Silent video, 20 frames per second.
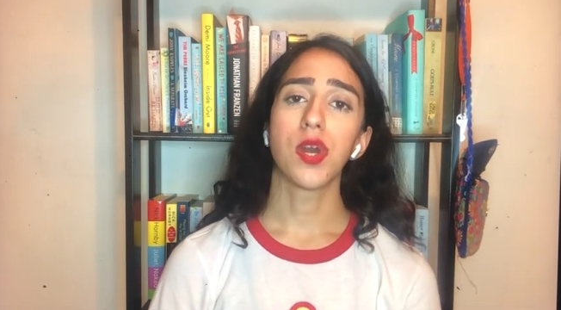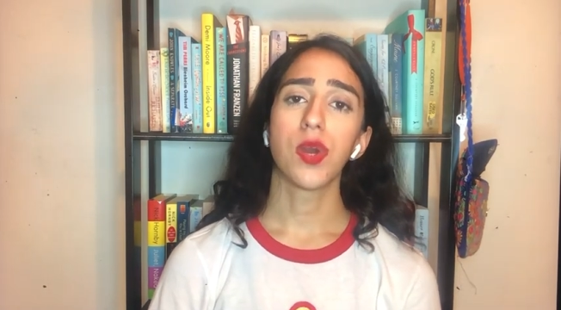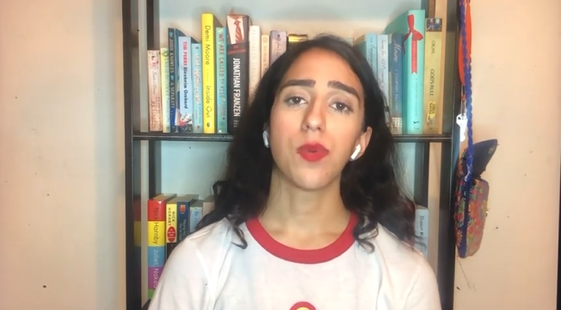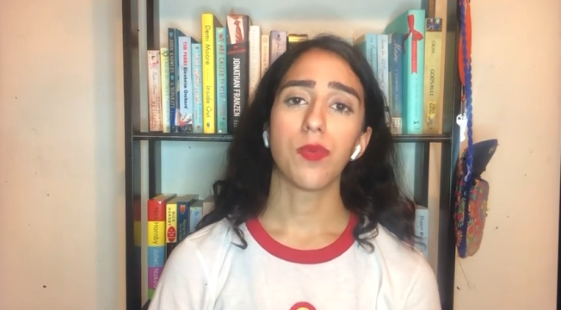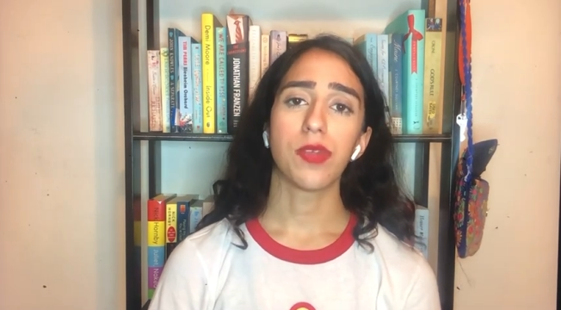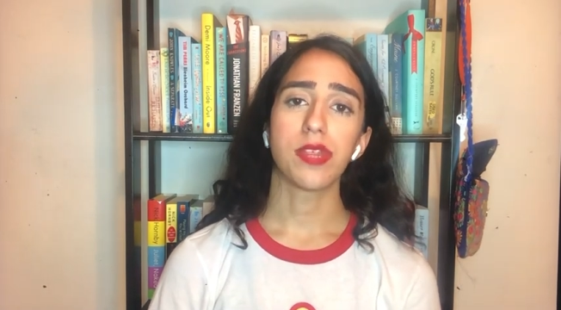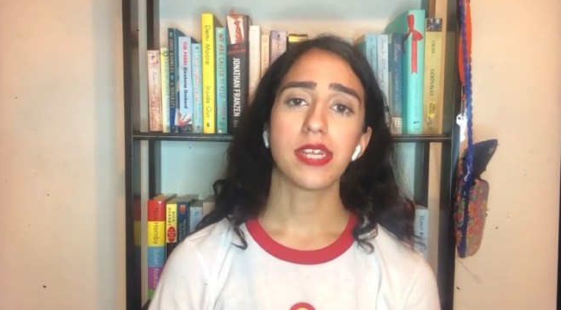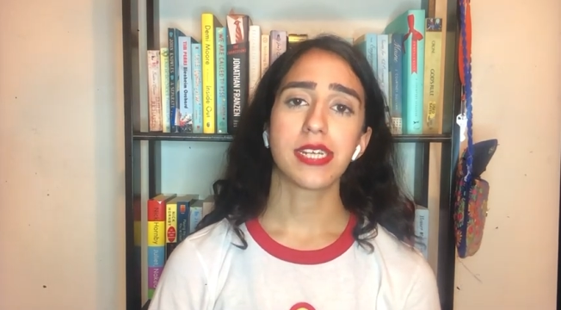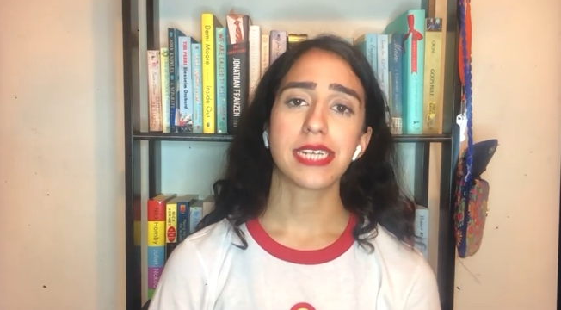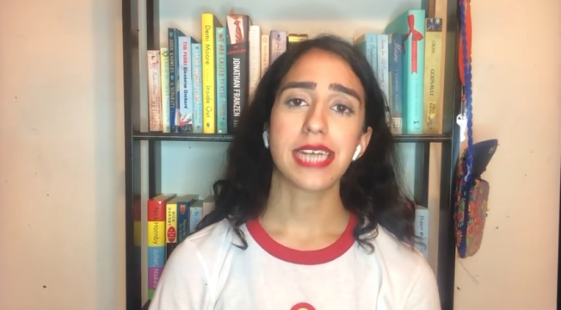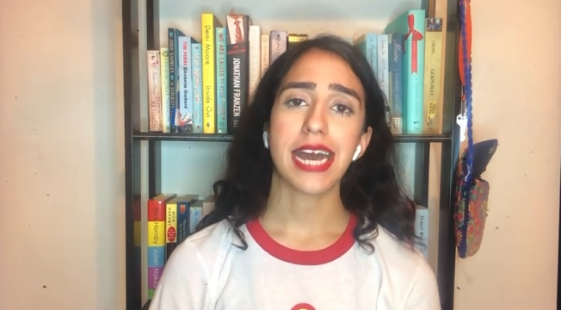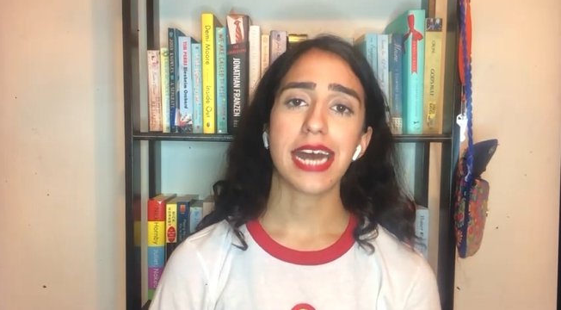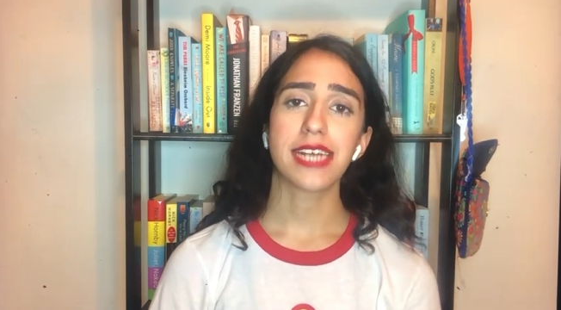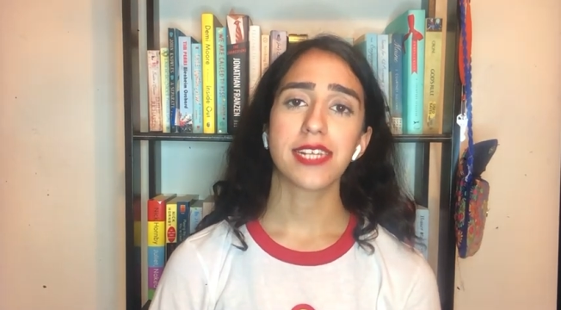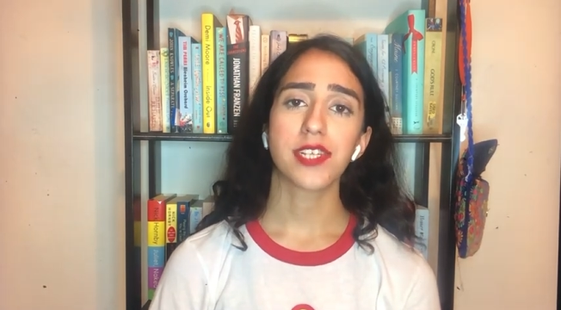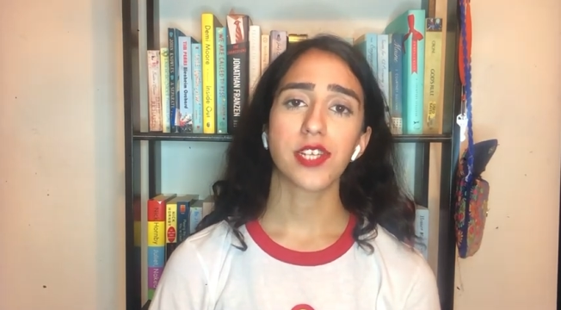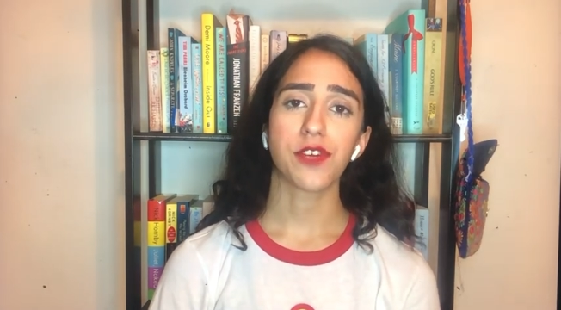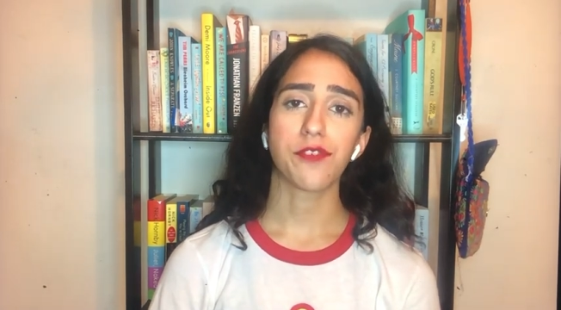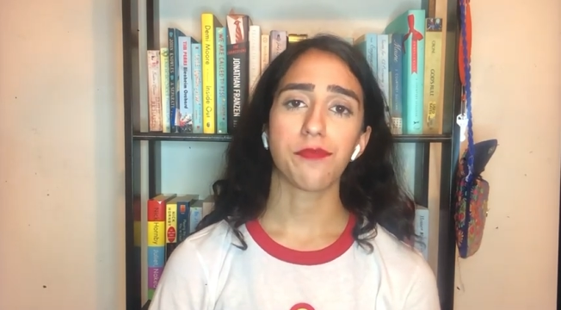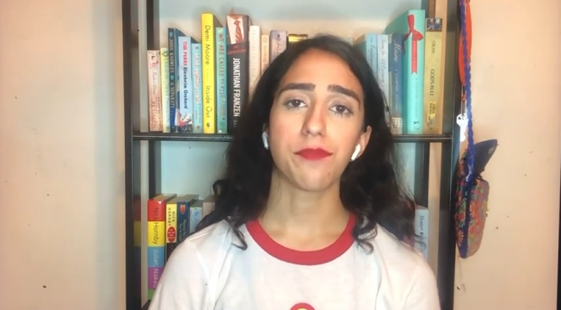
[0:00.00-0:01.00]
with the
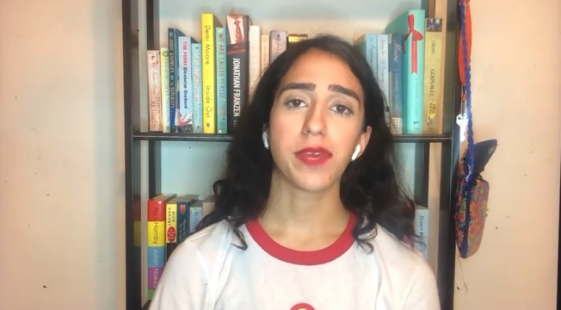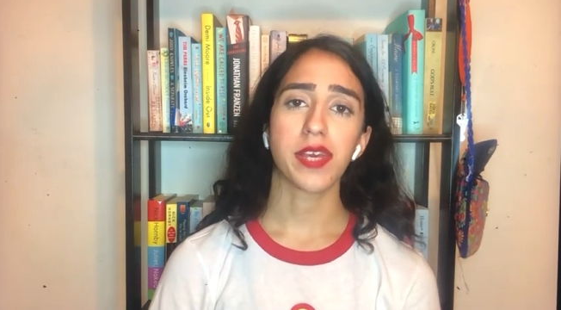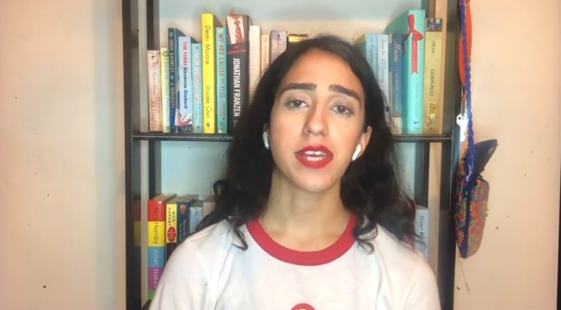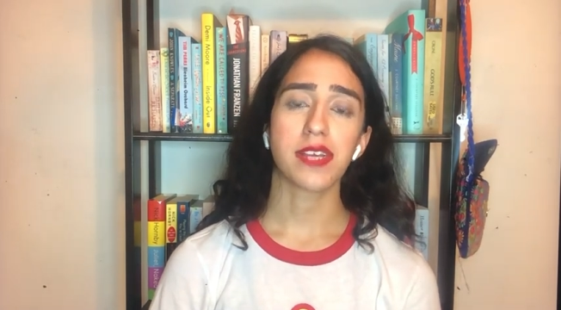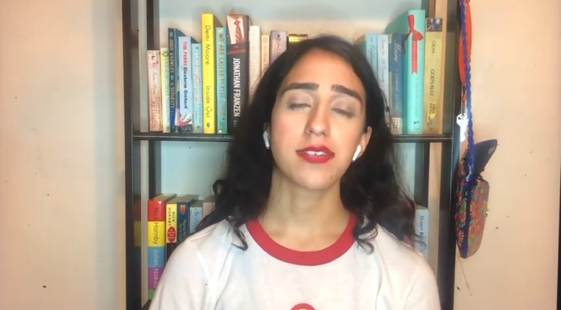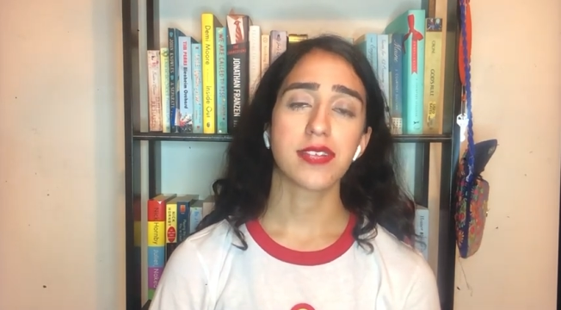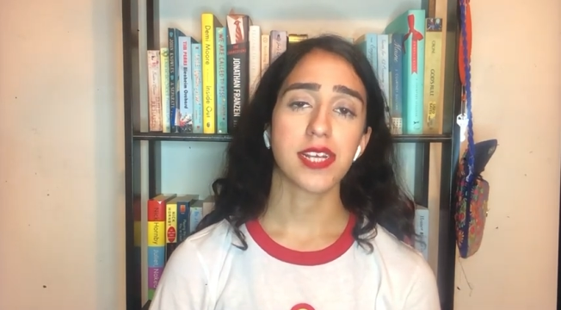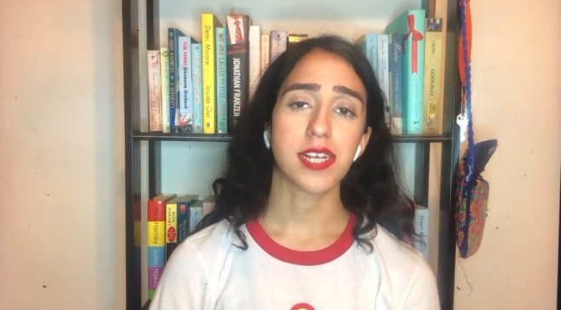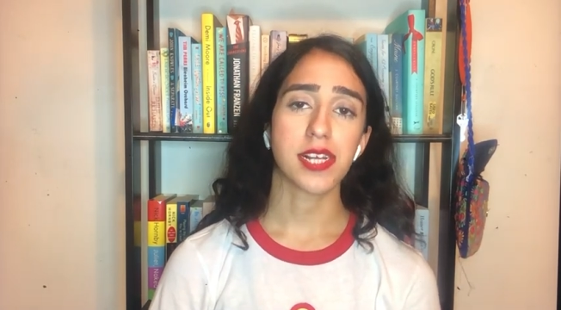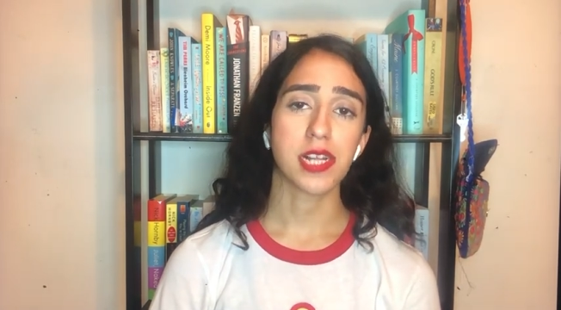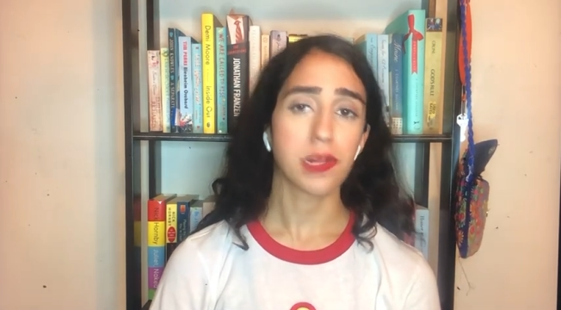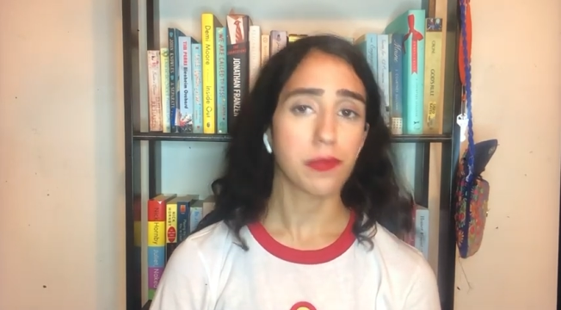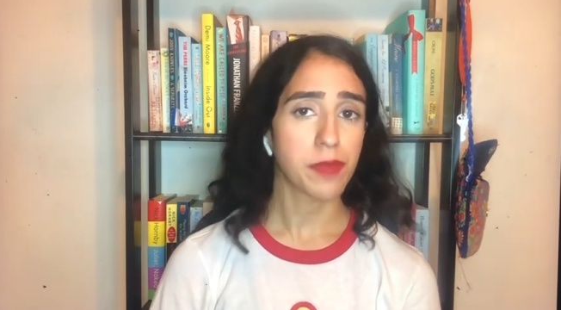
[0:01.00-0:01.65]
task of being a single